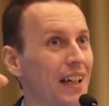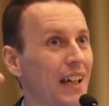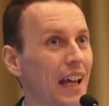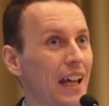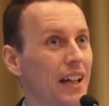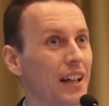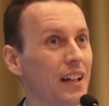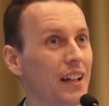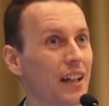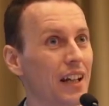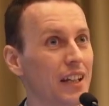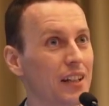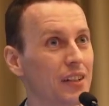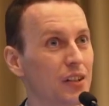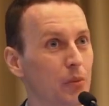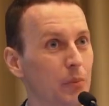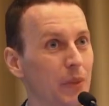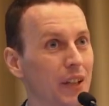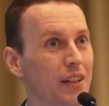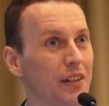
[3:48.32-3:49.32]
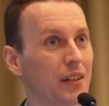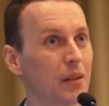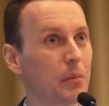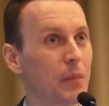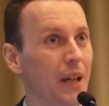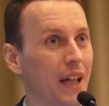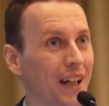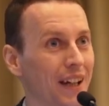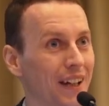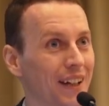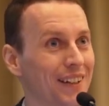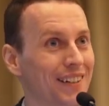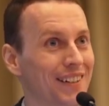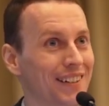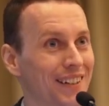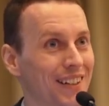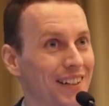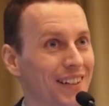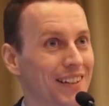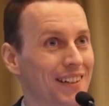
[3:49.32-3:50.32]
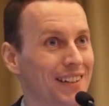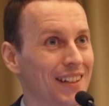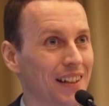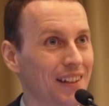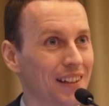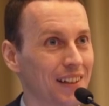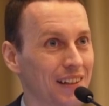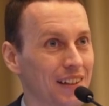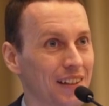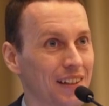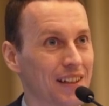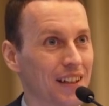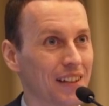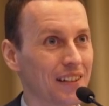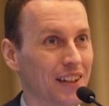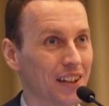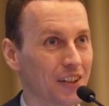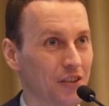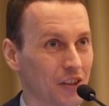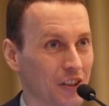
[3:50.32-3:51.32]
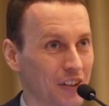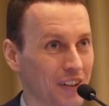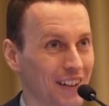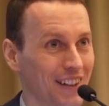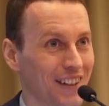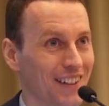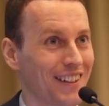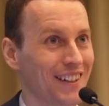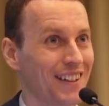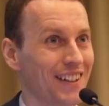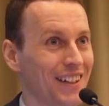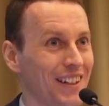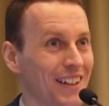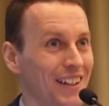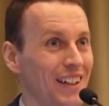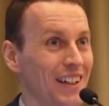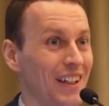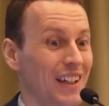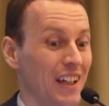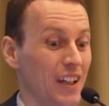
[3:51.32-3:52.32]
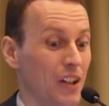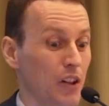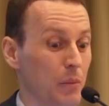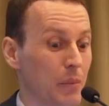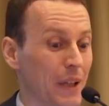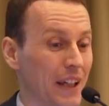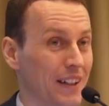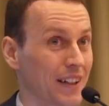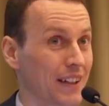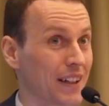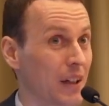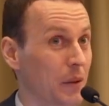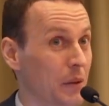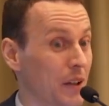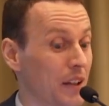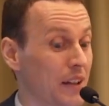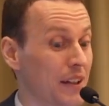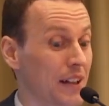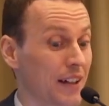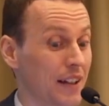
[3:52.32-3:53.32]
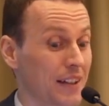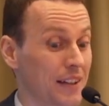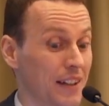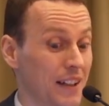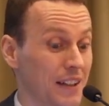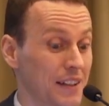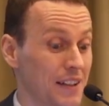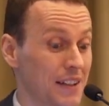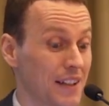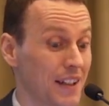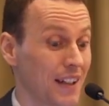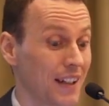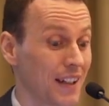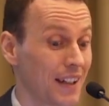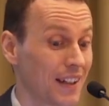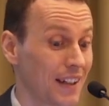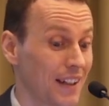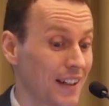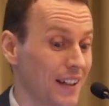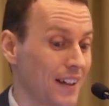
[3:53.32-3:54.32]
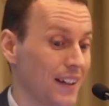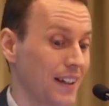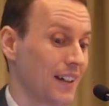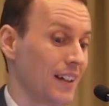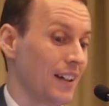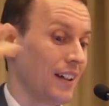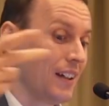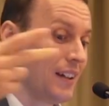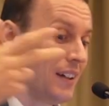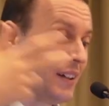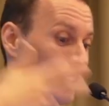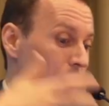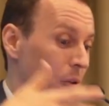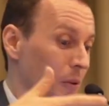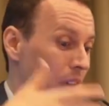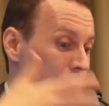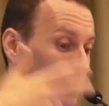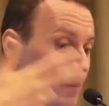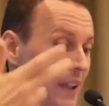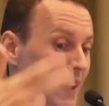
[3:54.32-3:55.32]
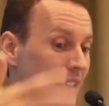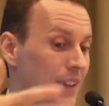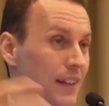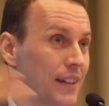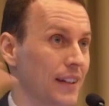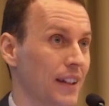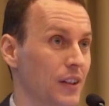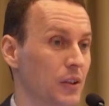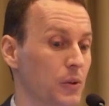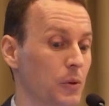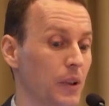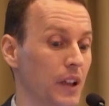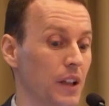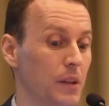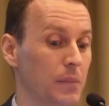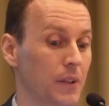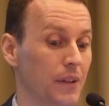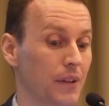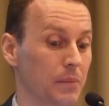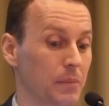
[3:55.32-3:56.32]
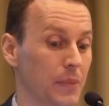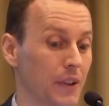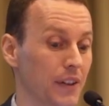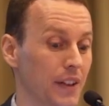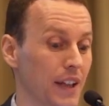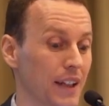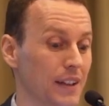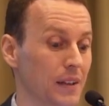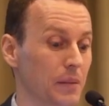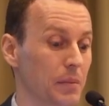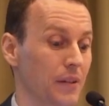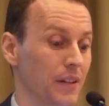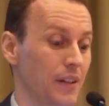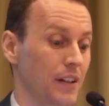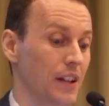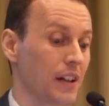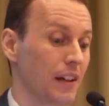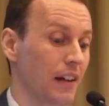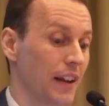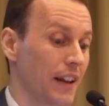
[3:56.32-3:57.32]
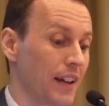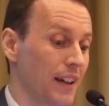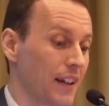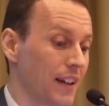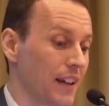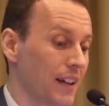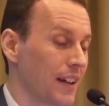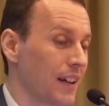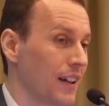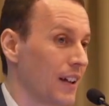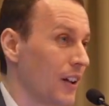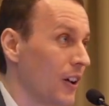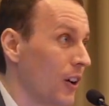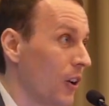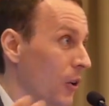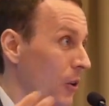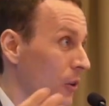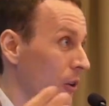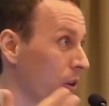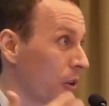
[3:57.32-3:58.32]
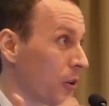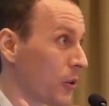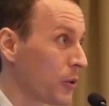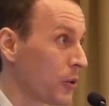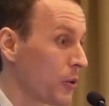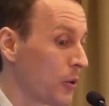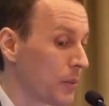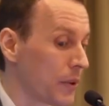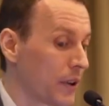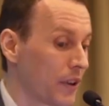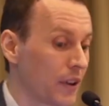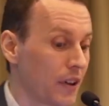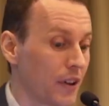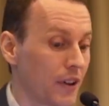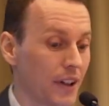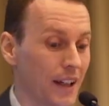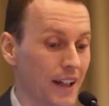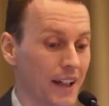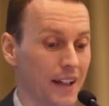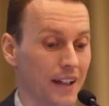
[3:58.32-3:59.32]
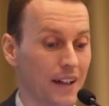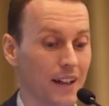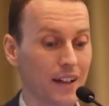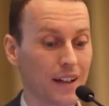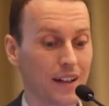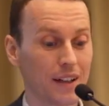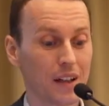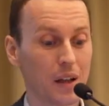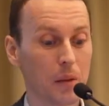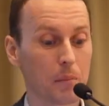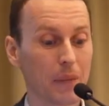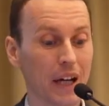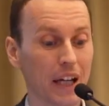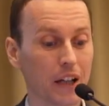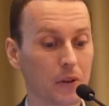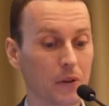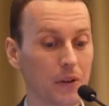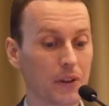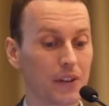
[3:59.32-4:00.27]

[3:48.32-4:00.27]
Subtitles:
and the intermediary bank settles the transaction in the bank account in the target country, you can make 6 to 8% yearly. On the consumer and micro